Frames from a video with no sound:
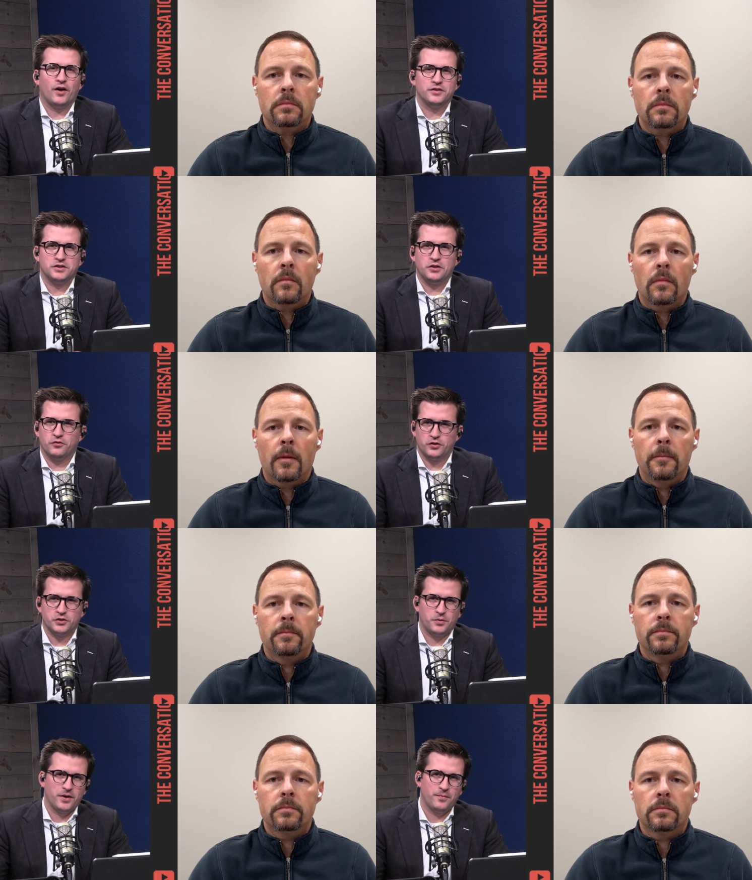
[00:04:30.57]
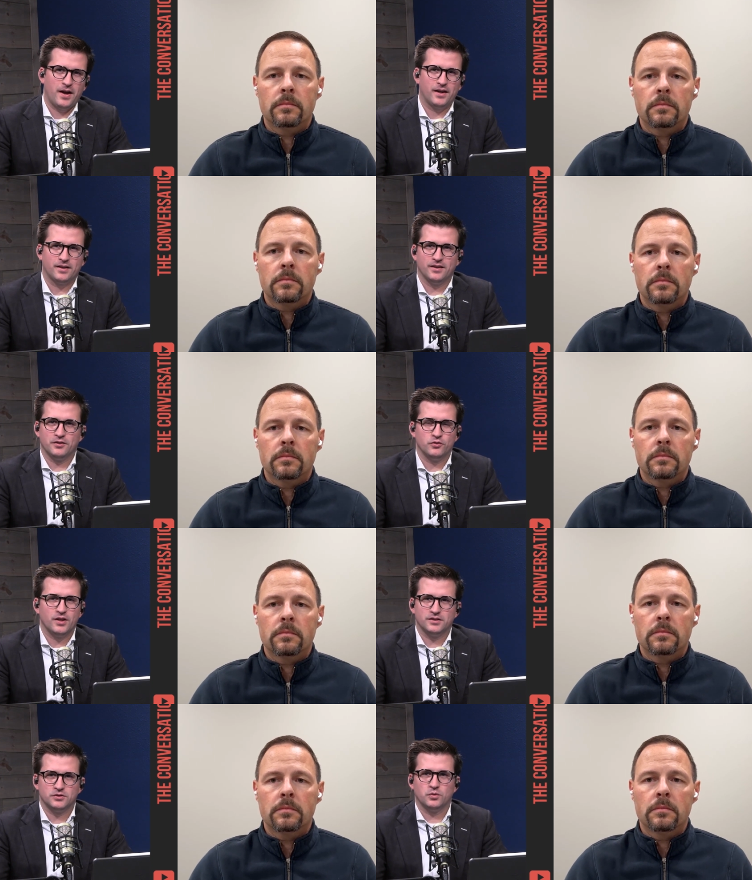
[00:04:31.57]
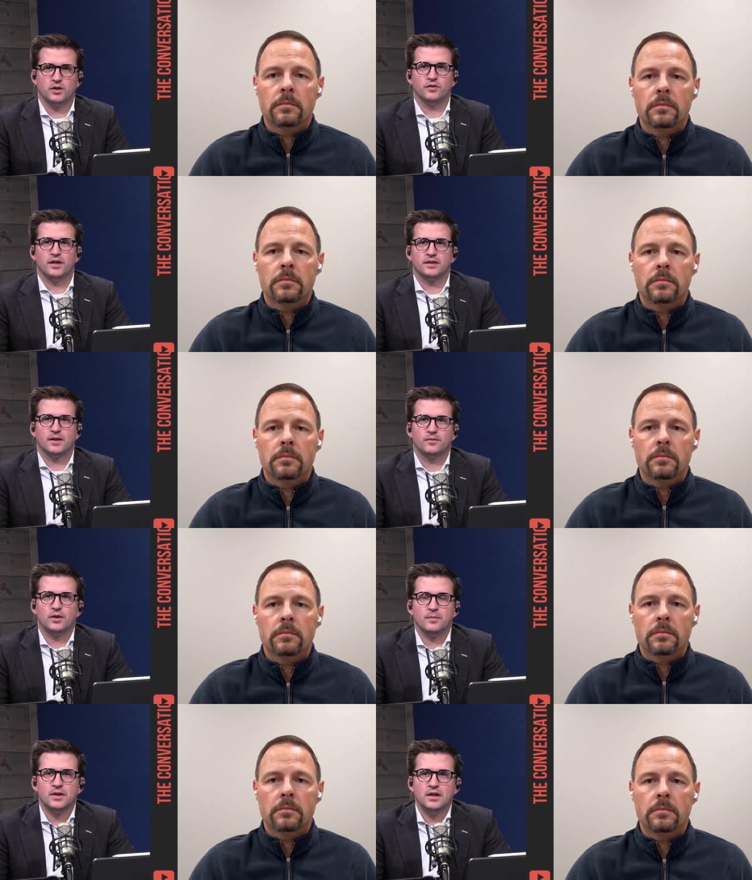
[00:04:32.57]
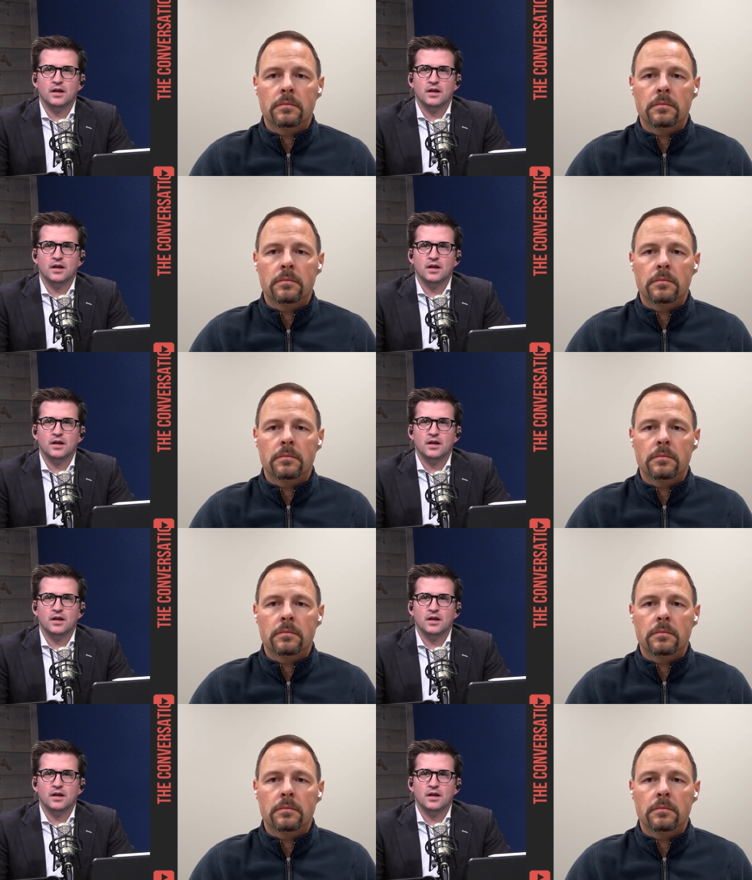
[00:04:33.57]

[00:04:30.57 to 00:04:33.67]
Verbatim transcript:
Speaker 1: obviously you first ran back in 2012, that time frame.